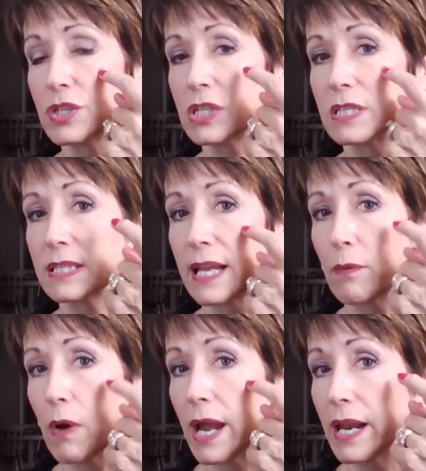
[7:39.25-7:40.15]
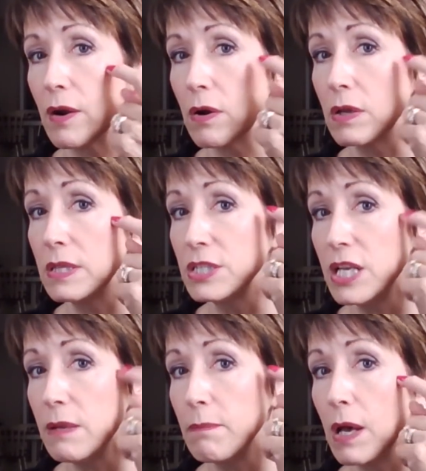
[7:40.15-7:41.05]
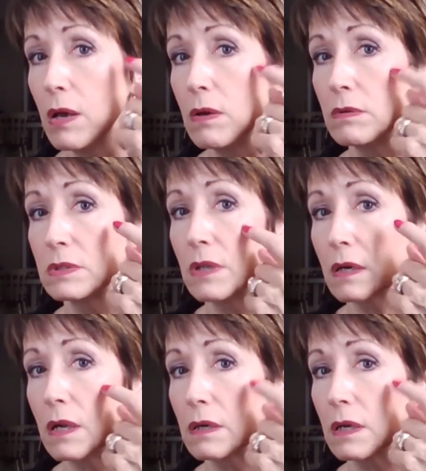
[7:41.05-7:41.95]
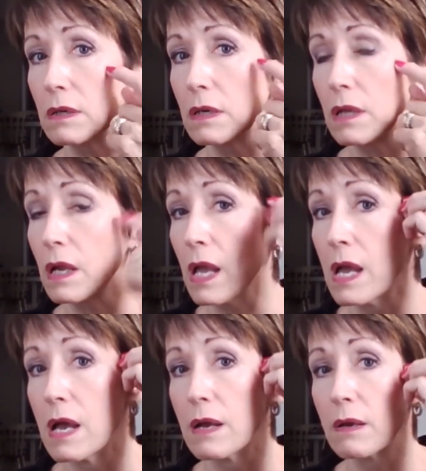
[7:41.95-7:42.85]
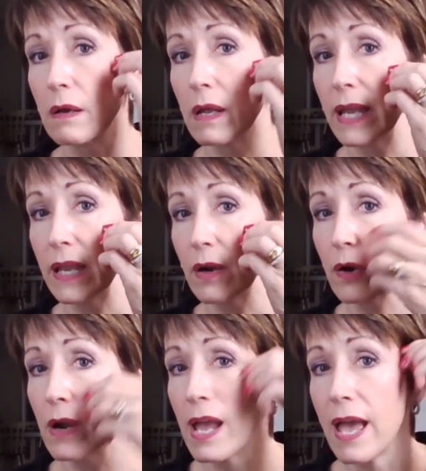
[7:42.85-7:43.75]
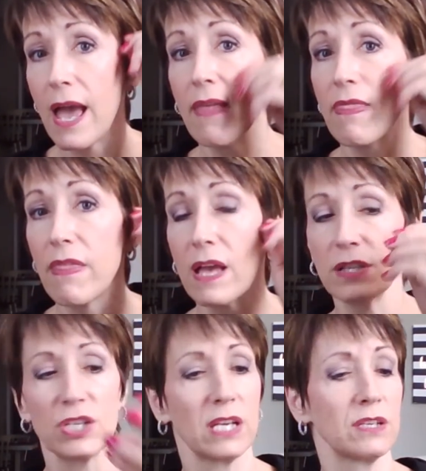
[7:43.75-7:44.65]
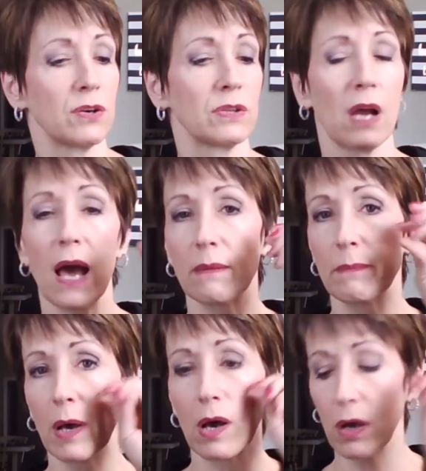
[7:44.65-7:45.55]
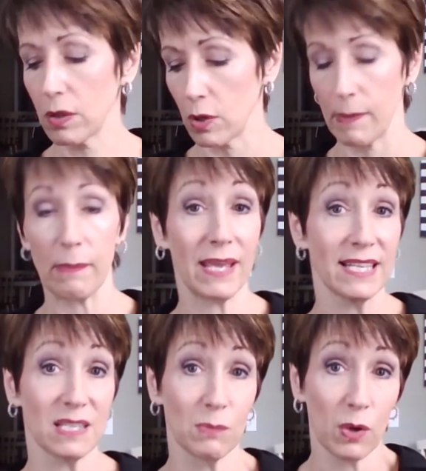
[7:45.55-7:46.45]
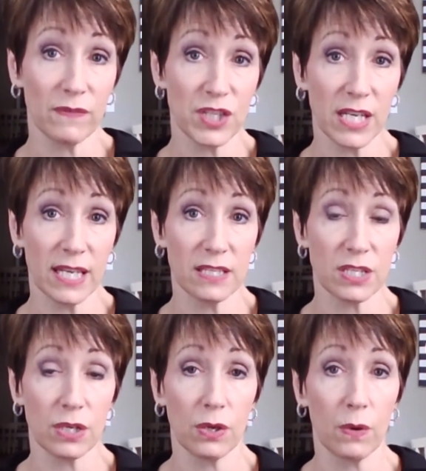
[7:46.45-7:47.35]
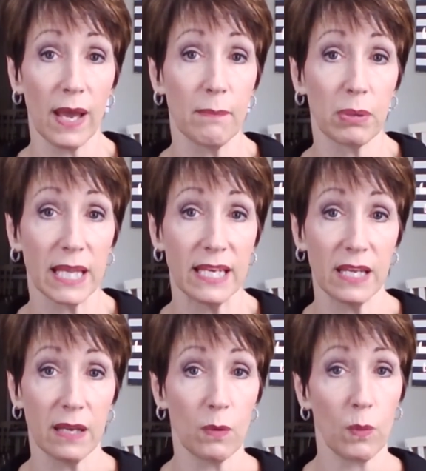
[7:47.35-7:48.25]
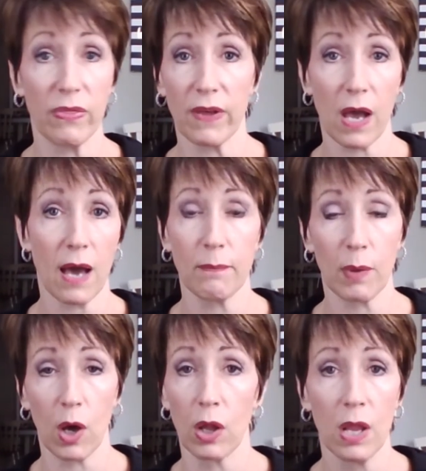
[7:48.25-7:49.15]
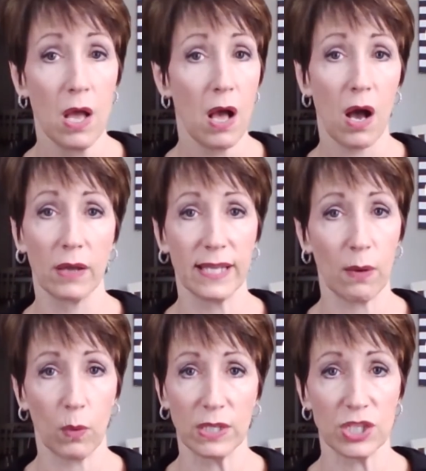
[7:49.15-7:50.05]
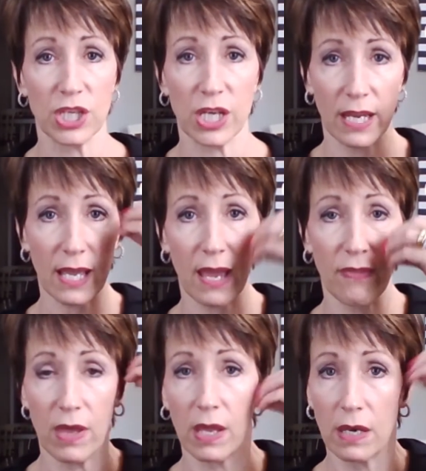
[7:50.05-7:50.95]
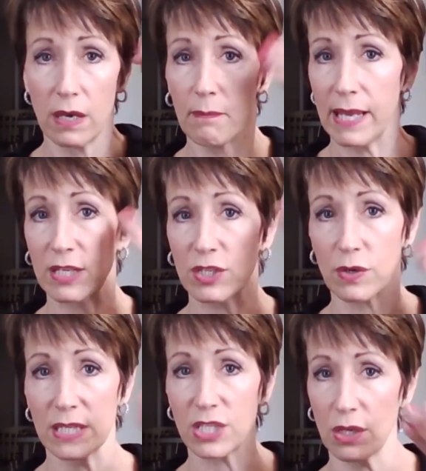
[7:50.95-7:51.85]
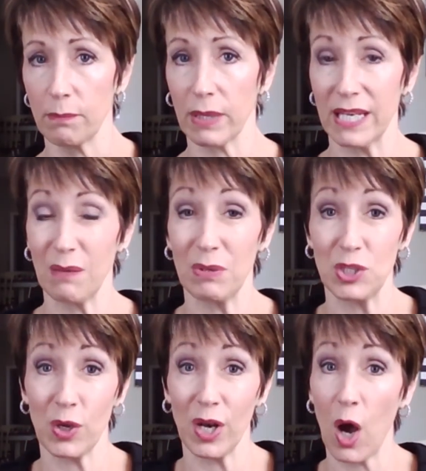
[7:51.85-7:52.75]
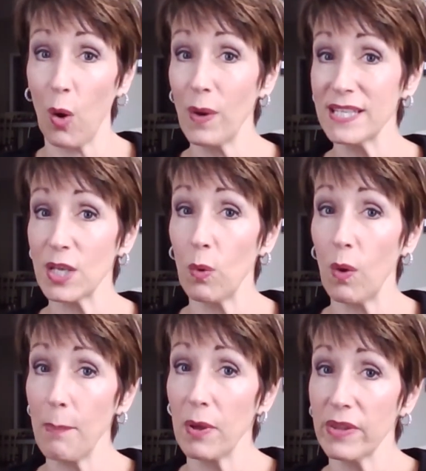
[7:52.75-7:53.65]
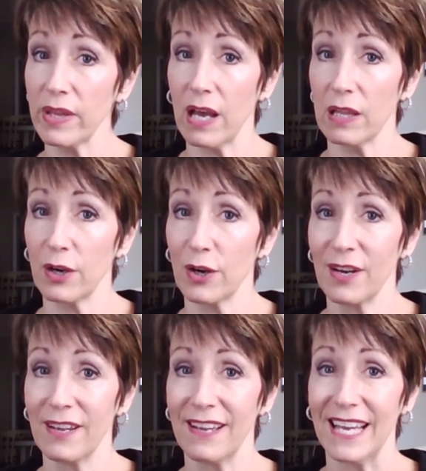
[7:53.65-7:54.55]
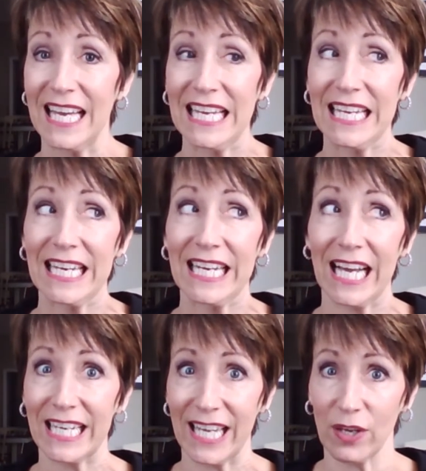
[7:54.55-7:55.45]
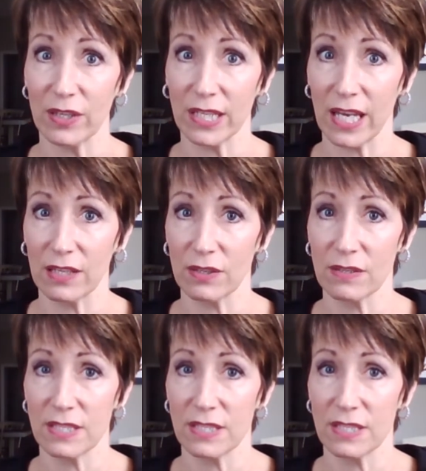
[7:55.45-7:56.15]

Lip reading: Just stay right here on the cheekbone. Duck, duck, duck, duck, duck. Here. And then she can turn the cotton ball, or maybe get some more if she needs to, and blend it with the cotton ball on that one cheek, and then make sure it's good and blended. But you can always go up on the color, not down on the color.